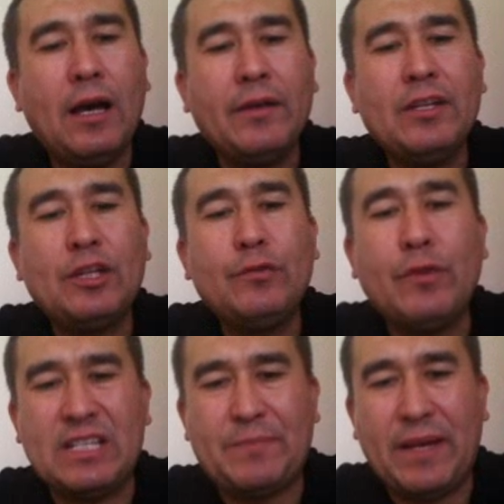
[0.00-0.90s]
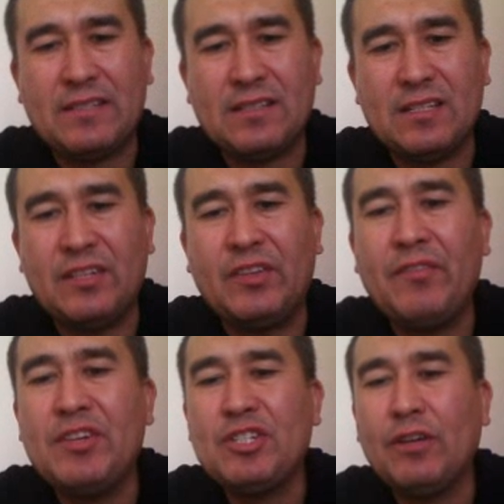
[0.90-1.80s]
in two respects. The
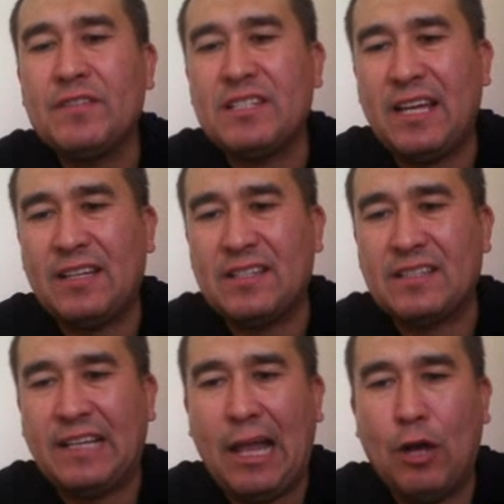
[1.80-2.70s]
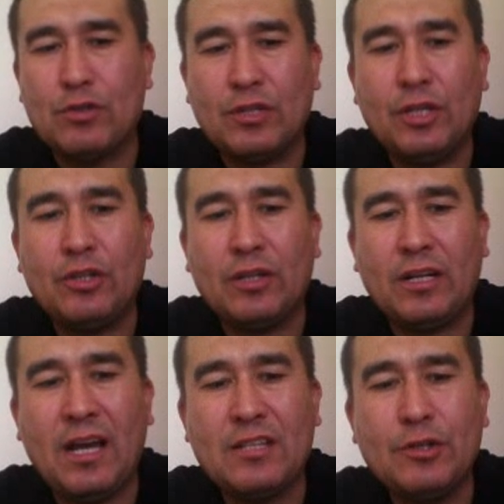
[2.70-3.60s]
division of the sentence clause into
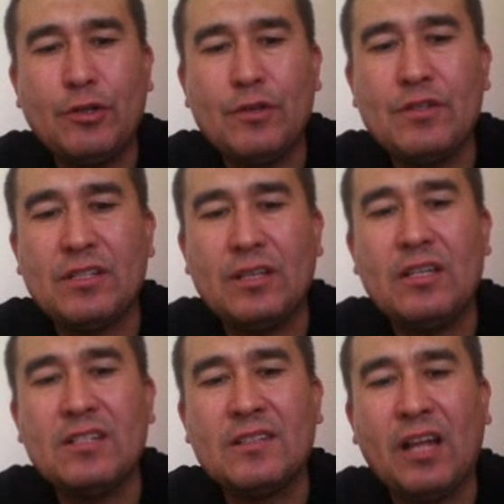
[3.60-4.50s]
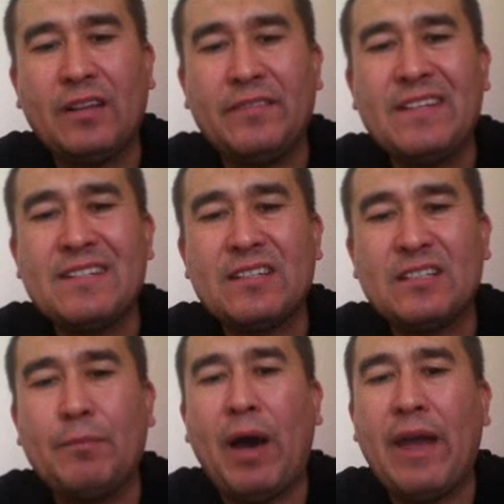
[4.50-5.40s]
constituents is not
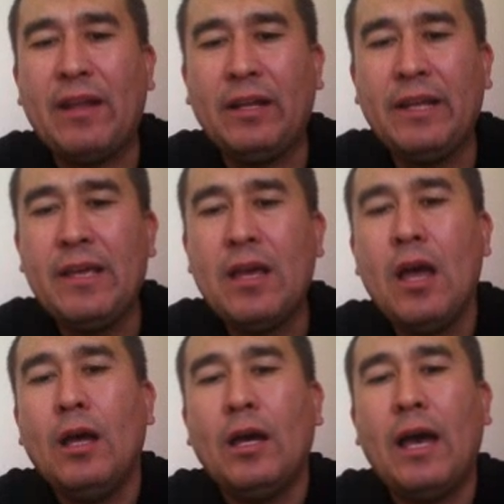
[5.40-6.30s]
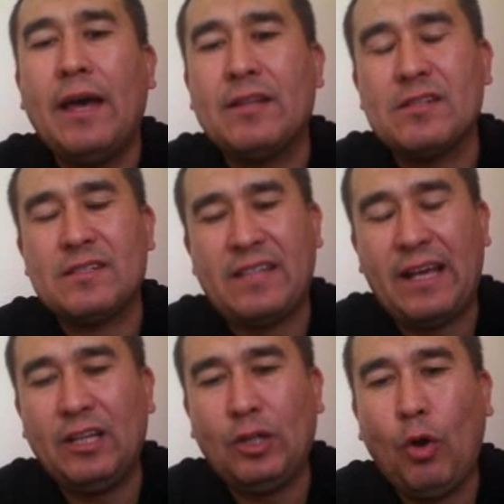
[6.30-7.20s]
necessarily binary, and
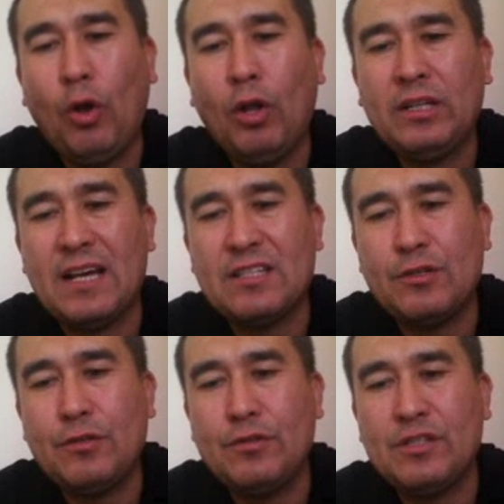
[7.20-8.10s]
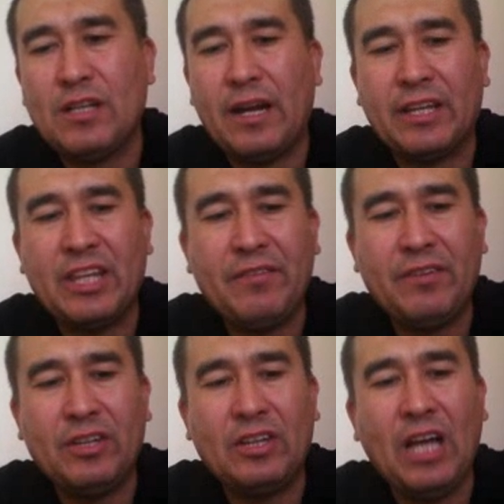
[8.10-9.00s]
second, all constituents are
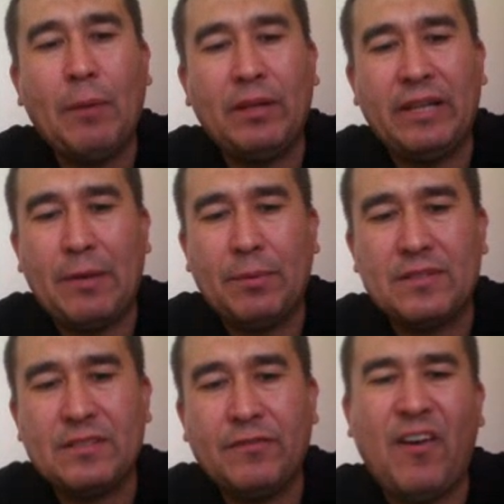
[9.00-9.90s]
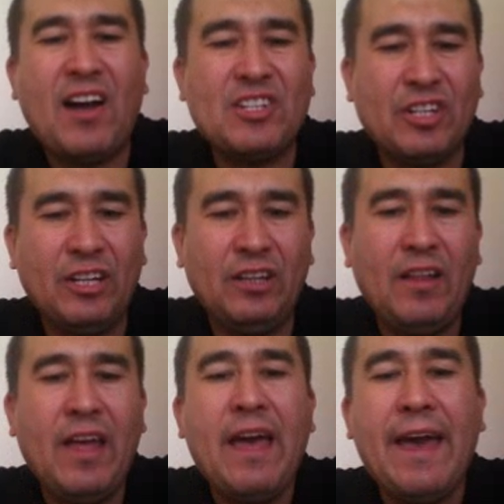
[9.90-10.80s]
given double labels,
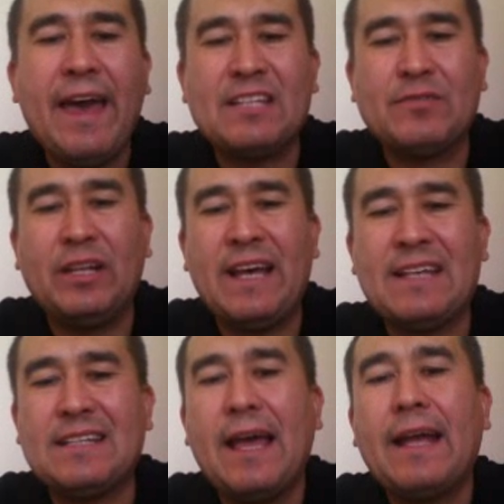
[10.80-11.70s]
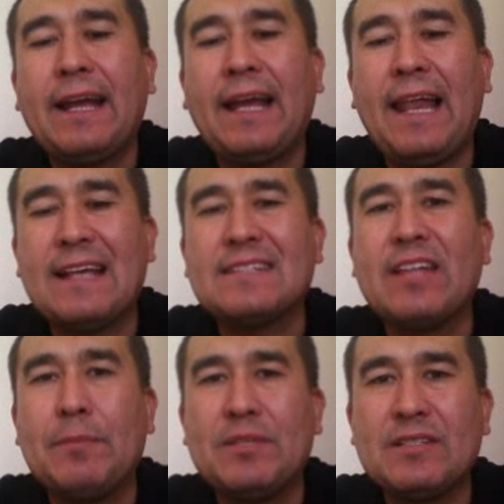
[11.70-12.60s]
functional as well as class
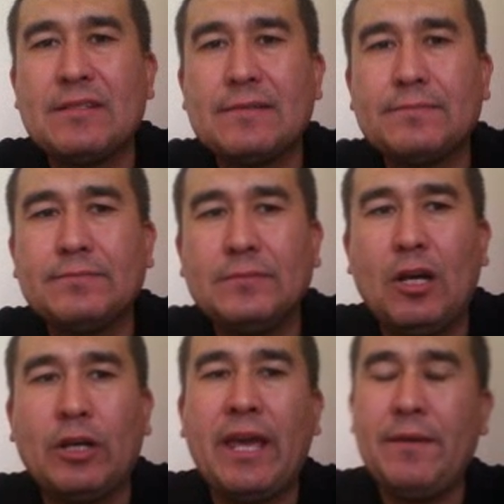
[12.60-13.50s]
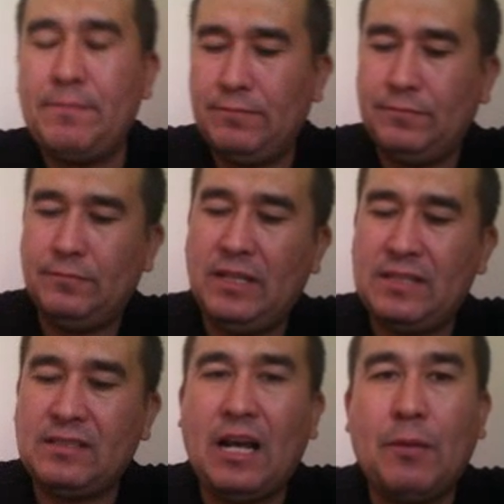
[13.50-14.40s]
names. Okay,
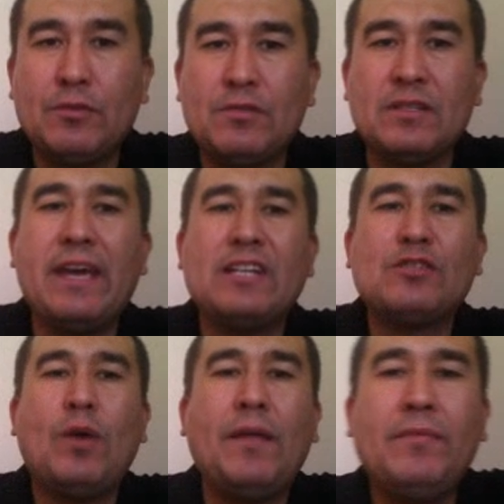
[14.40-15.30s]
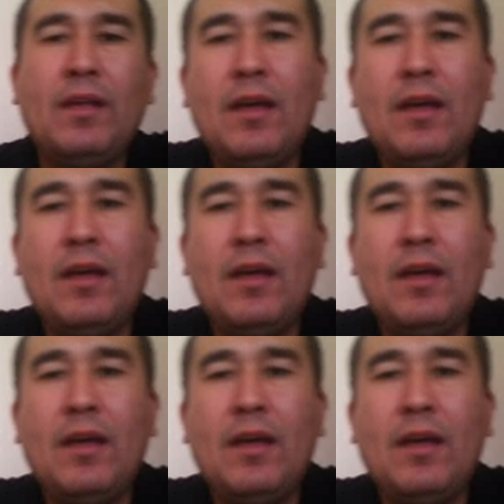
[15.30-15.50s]
let's come to the eighth one,